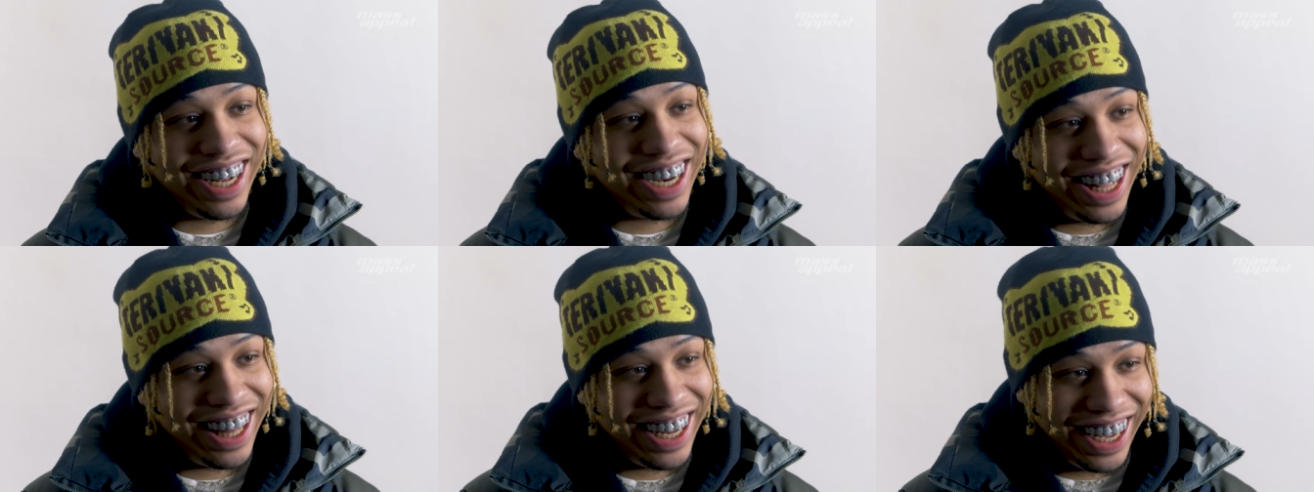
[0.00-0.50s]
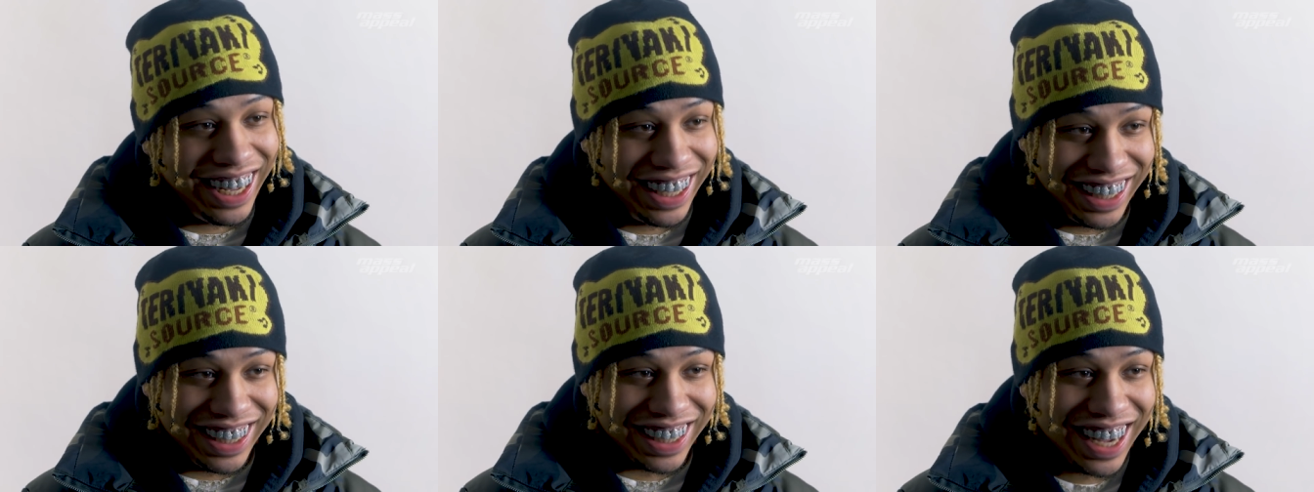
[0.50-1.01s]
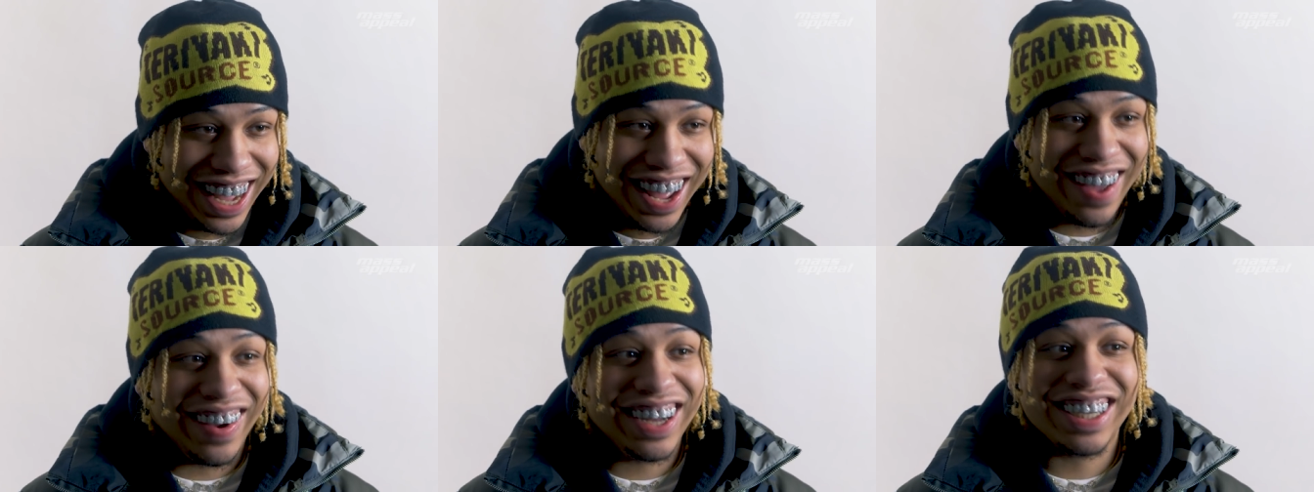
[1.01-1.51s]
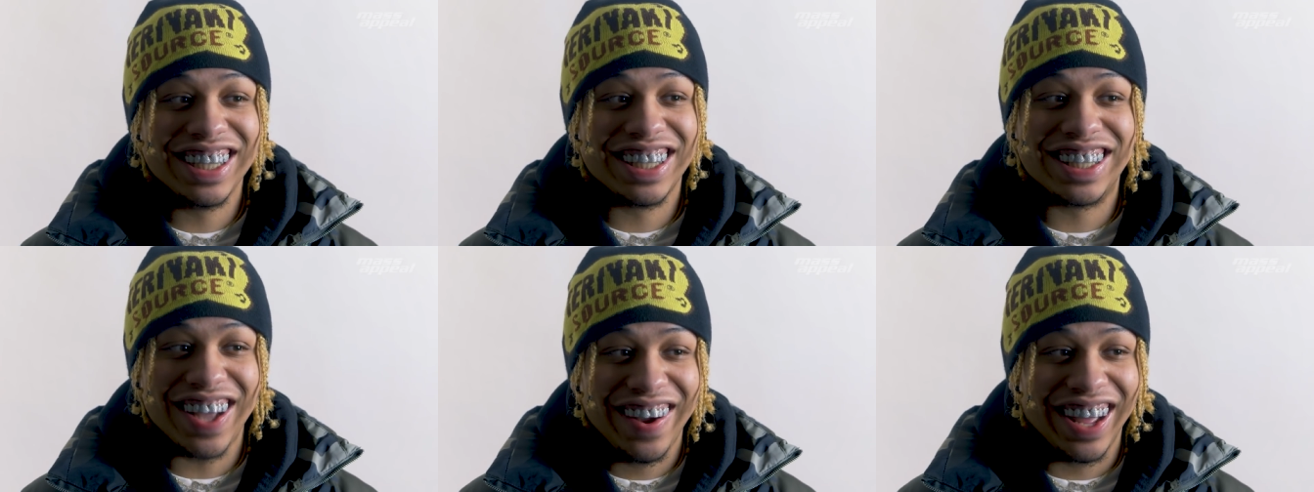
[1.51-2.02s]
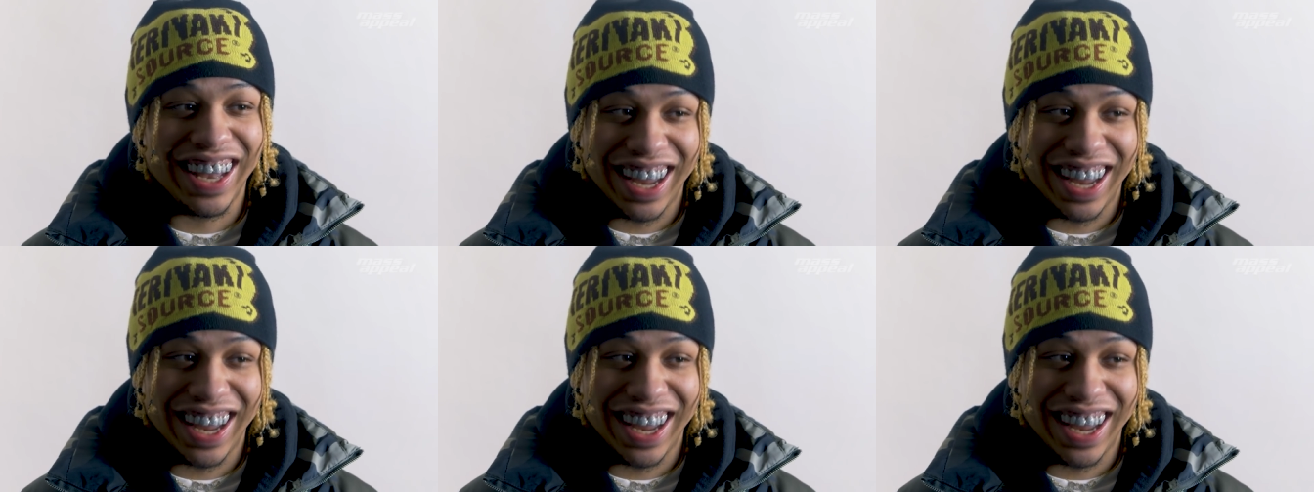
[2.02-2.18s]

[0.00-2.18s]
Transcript: into these, which is so